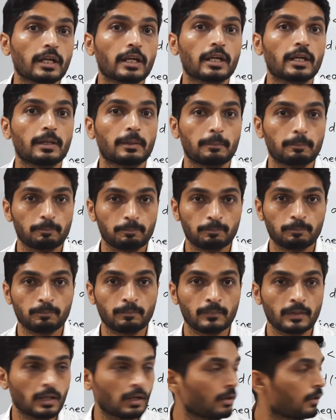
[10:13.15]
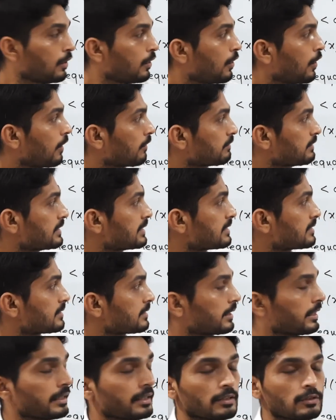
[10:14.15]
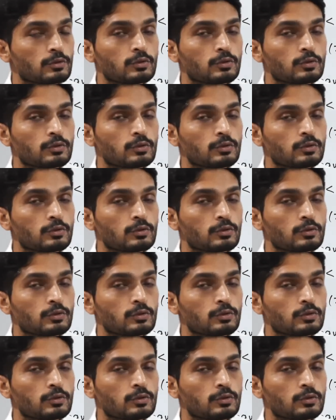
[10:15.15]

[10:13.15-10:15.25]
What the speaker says: A of this set.